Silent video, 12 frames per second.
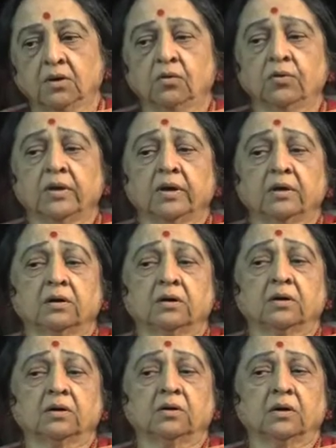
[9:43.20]
Okay,
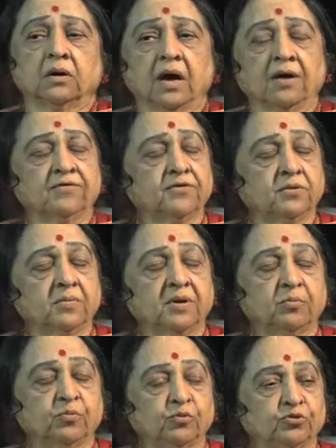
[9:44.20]
after
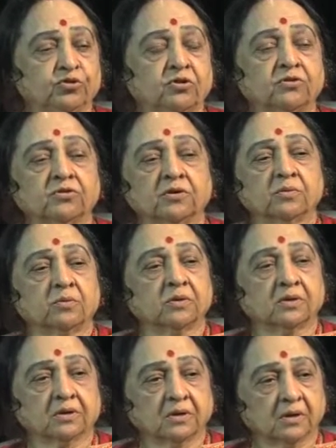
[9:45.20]
my postdoctoral
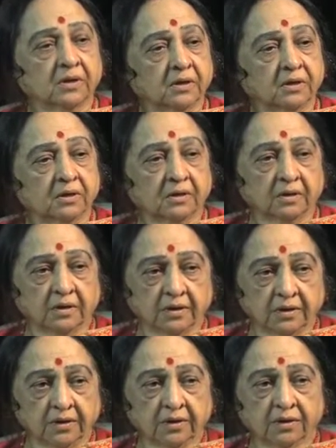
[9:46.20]
work in
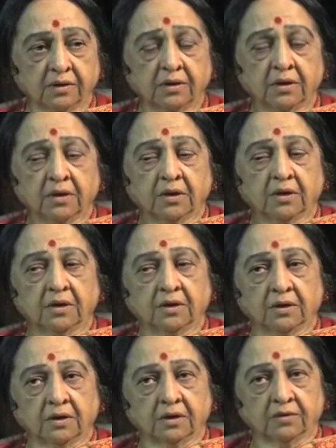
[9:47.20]
India,
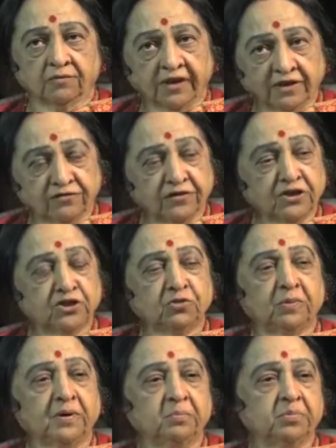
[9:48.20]
when I
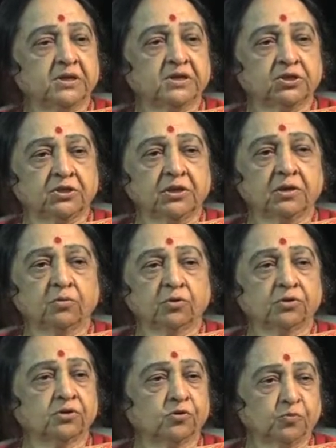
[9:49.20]
finished my PhD, I
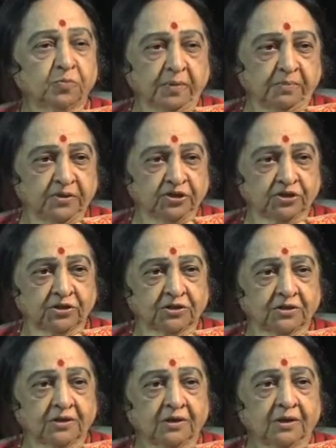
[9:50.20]
wanted to
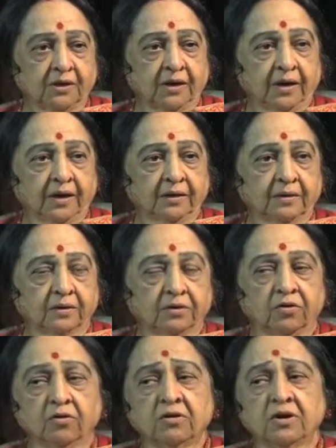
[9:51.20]
publish and
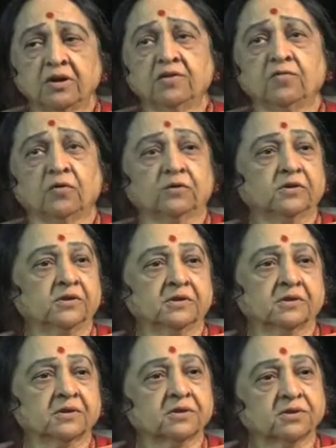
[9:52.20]
not leave all the
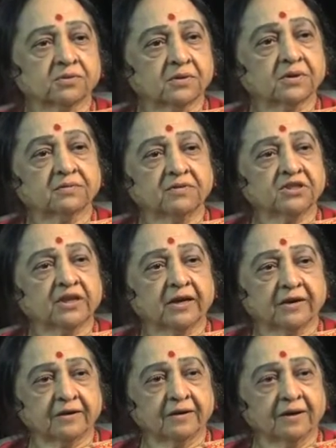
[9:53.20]
research work which I
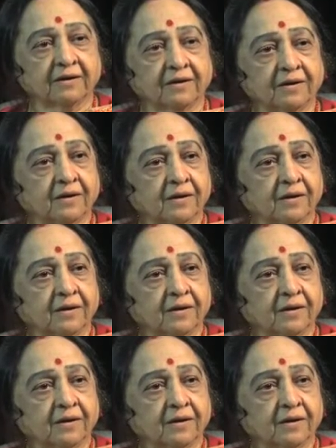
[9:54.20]
had done.